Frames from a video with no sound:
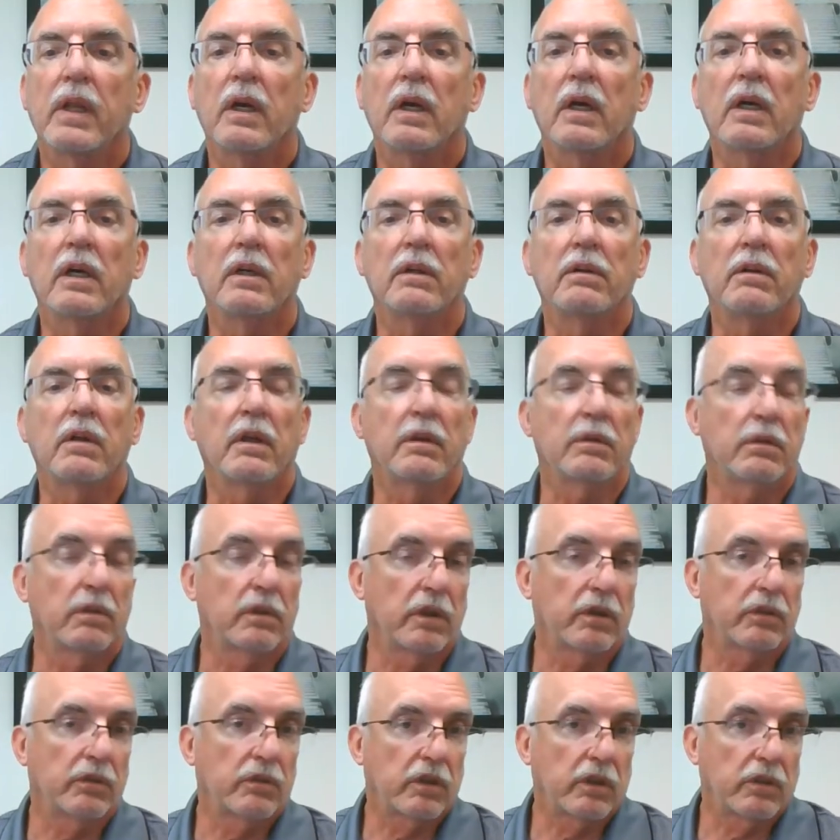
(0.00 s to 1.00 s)

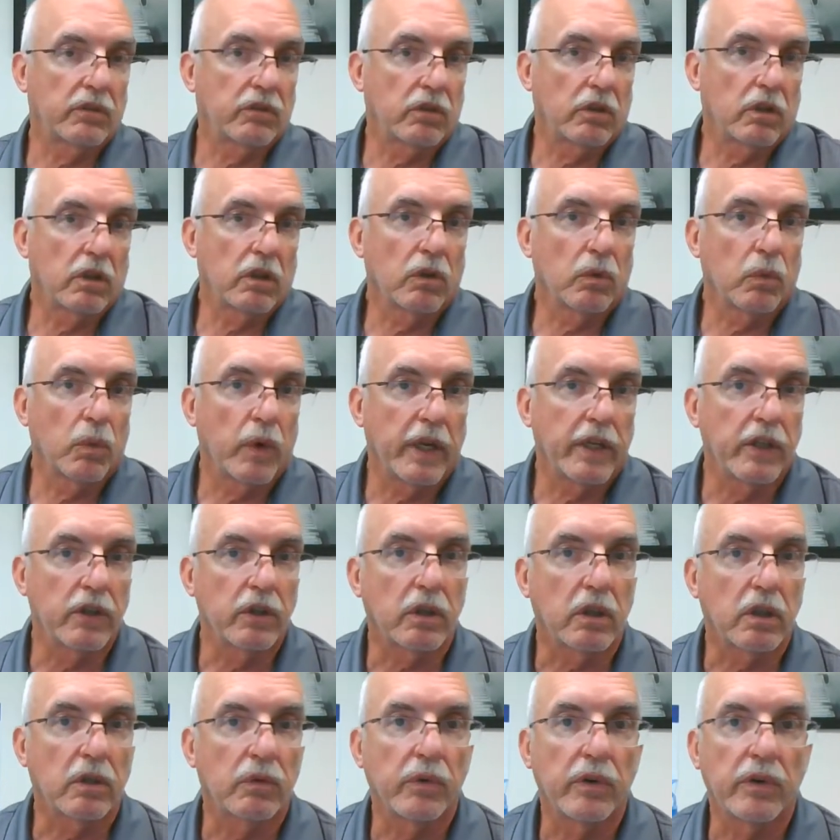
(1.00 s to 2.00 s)
That's another way you
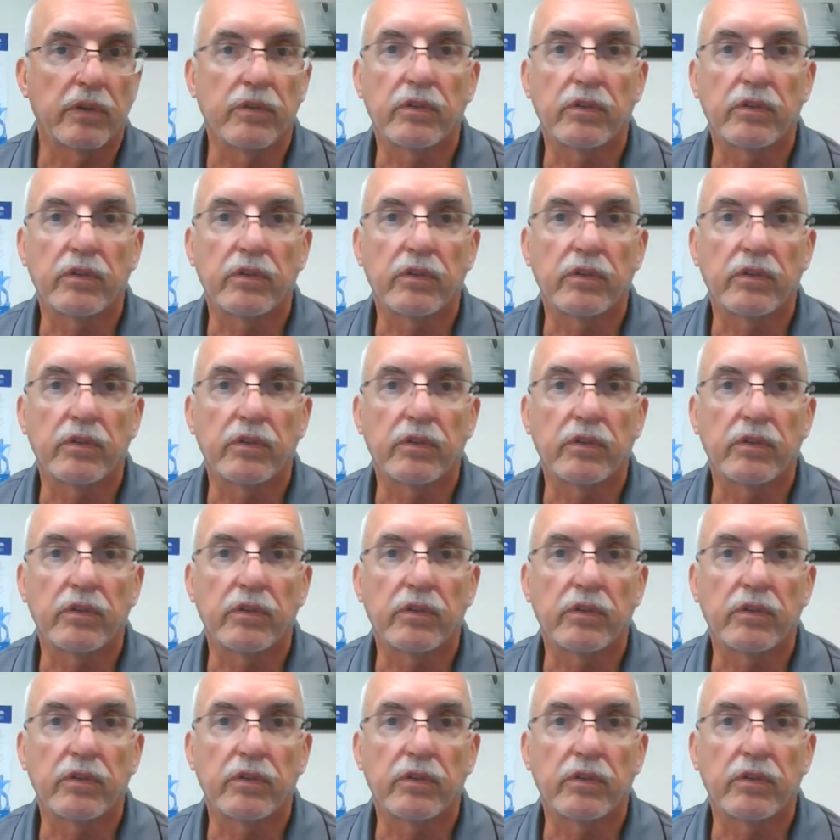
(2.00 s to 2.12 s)
could